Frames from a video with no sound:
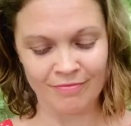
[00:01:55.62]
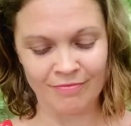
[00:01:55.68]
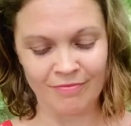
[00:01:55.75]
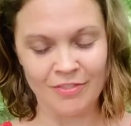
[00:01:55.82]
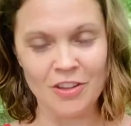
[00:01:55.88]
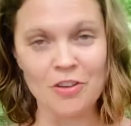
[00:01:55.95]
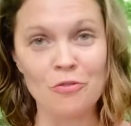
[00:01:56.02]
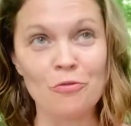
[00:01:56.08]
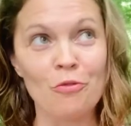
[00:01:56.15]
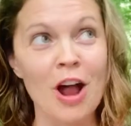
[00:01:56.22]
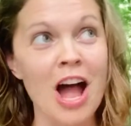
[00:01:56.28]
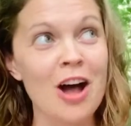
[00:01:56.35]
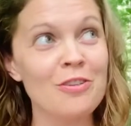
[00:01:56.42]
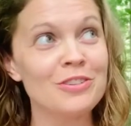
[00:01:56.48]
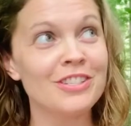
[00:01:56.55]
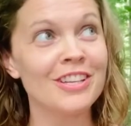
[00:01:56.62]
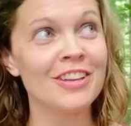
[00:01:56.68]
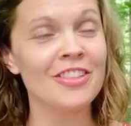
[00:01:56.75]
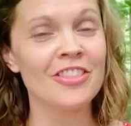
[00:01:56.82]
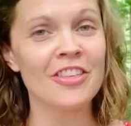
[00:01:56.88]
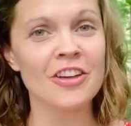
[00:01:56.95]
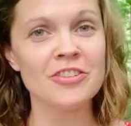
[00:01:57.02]
the arousing
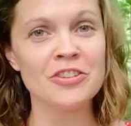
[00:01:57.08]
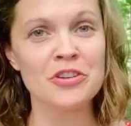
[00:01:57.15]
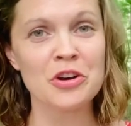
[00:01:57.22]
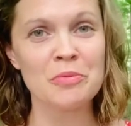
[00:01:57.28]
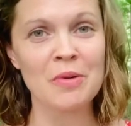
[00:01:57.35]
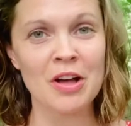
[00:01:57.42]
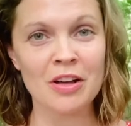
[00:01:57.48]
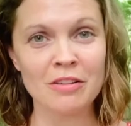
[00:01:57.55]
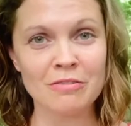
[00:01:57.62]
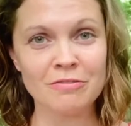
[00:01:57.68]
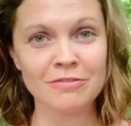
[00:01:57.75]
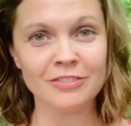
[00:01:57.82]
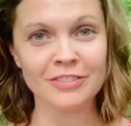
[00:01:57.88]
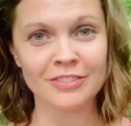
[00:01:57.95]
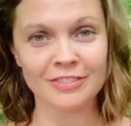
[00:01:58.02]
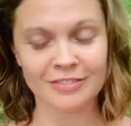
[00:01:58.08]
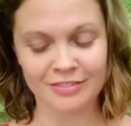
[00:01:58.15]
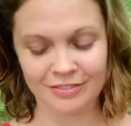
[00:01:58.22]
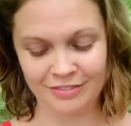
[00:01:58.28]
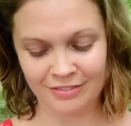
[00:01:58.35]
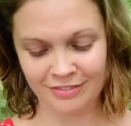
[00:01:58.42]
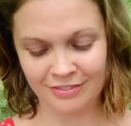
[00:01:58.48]
thunder above,
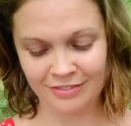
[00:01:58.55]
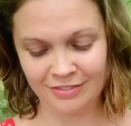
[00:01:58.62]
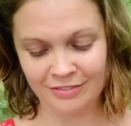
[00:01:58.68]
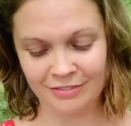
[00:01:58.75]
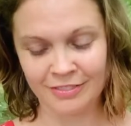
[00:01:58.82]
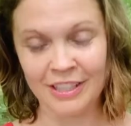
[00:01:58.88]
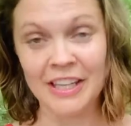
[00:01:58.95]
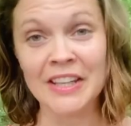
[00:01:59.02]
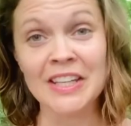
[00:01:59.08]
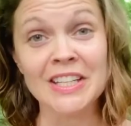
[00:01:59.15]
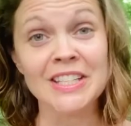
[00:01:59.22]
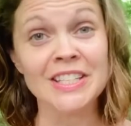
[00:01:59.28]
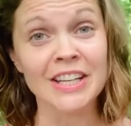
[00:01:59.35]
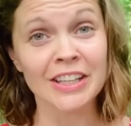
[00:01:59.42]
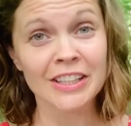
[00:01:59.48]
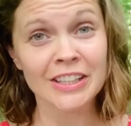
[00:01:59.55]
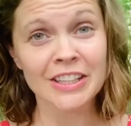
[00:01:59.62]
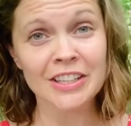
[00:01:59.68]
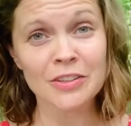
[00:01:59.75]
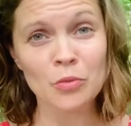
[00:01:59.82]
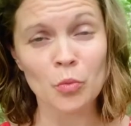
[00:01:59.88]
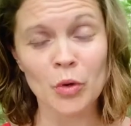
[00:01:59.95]
and the
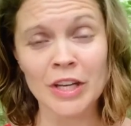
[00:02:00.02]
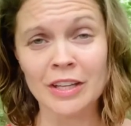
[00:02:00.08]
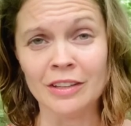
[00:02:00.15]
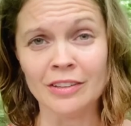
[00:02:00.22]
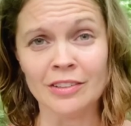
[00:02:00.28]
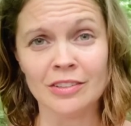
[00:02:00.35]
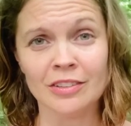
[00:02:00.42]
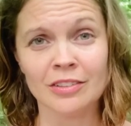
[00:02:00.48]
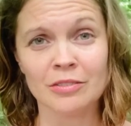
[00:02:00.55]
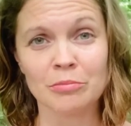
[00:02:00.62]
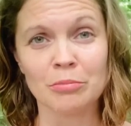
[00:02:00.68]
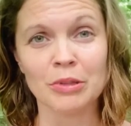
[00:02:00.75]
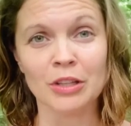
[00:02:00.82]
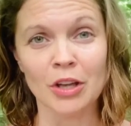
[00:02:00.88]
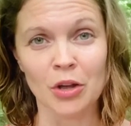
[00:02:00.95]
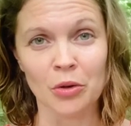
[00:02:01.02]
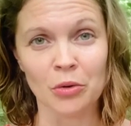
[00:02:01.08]
delicate wind below.